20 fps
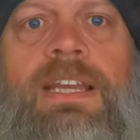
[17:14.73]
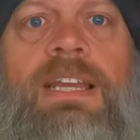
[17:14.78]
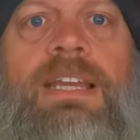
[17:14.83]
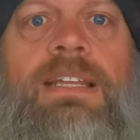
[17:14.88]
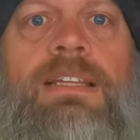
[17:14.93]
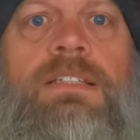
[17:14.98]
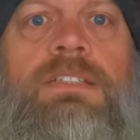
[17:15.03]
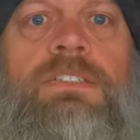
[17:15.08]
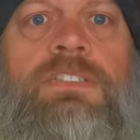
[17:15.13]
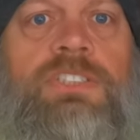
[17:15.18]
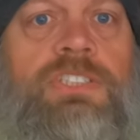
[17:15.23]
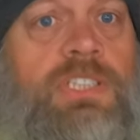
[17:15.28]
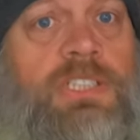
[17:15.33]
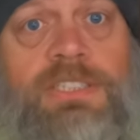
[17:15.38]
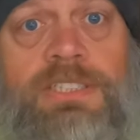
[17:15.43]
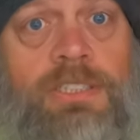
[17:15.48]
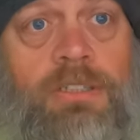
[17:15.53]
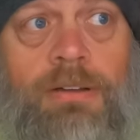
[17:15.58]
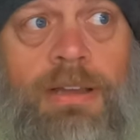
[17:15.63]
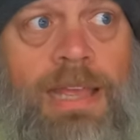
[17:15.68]
and
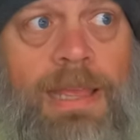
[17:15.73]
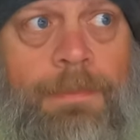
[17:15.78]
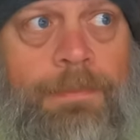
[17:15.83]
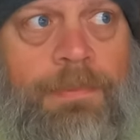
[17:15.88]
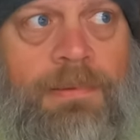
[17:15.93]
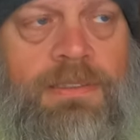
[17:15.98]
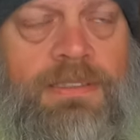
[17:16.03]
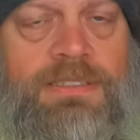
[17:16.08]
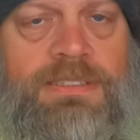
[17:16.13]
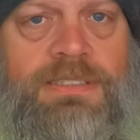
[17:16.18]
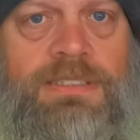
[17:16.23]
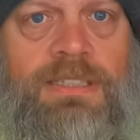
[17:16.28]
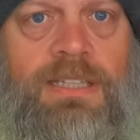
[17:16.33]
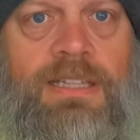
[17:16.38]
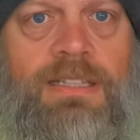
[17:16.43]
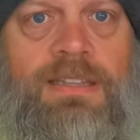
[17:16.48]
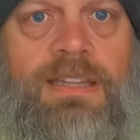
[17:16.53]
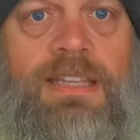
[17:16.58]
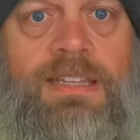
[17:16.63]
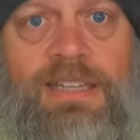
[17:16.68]
just so happens
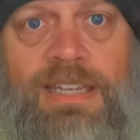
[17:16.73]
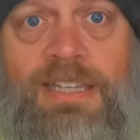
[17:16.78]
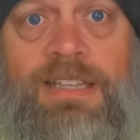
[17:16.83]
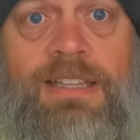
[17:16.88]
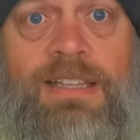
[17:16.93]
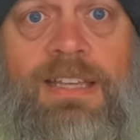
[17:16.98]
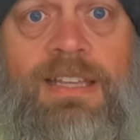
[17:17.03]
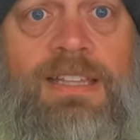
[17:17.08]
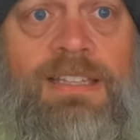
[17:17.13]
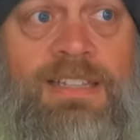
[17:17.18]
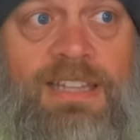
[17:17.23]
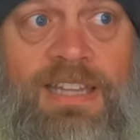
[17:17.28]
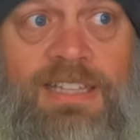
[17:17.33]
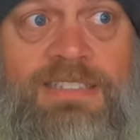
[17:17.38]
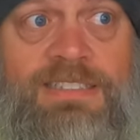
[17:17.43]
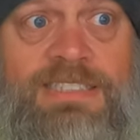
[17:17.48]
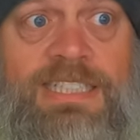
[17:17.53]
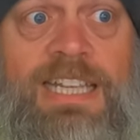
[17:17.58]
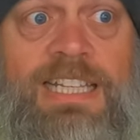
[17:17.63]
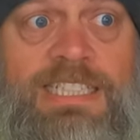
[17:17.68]
that they dig in the
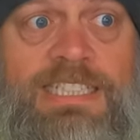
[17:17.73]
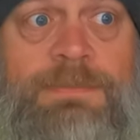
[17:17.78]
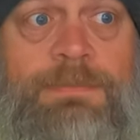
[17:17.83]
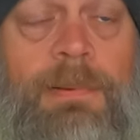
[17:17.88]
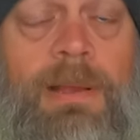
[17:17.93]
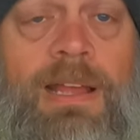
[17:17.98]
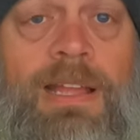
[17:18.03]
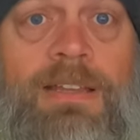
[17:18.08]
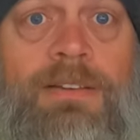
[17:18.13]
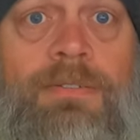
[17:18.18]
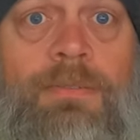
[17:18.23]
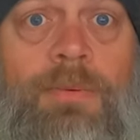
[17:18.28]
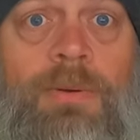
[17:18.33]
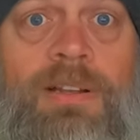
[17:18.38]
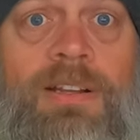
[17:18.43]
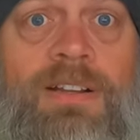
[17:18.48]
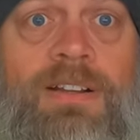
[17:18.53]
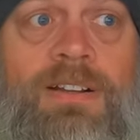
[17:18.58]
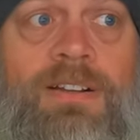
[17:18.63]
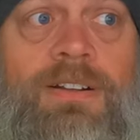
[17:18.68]
exact spot
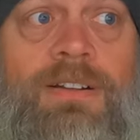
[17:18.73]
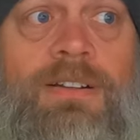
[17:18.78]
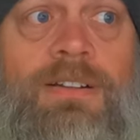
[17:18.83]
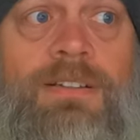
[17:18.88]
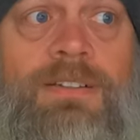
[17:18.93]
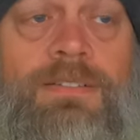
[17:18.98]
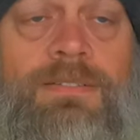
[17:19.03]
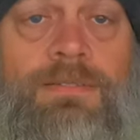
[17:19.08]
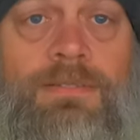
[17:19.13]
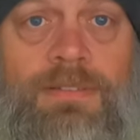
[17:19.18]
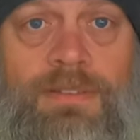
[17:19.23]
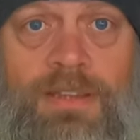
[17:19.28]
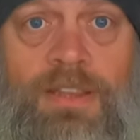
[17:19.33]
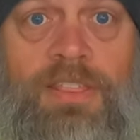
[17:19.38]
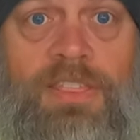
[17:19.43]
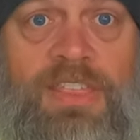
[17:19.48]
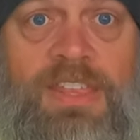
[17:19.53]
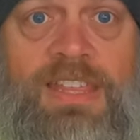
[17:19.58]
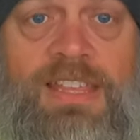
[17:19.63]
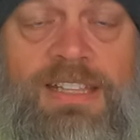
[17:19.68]
where
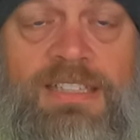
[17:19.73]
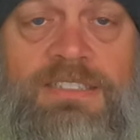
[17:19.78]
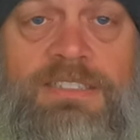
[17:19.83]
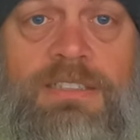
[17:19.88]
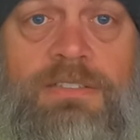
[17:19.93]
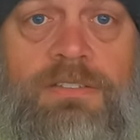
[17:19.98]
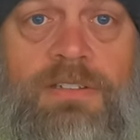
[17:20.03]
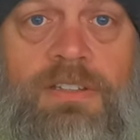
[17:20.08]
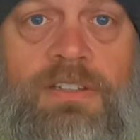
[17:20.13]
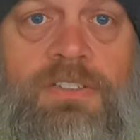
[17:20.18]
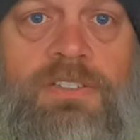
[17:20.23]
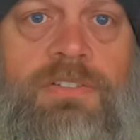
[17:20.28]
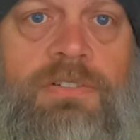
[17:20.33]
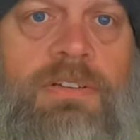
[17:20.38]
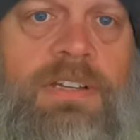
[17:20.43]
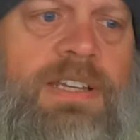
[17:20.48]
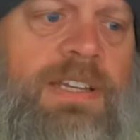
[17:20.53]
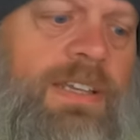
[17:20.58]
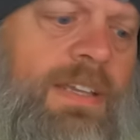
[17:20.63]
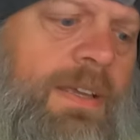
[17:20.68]
the thing is under the
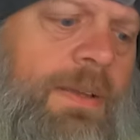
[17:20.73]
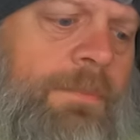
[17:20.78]
tree.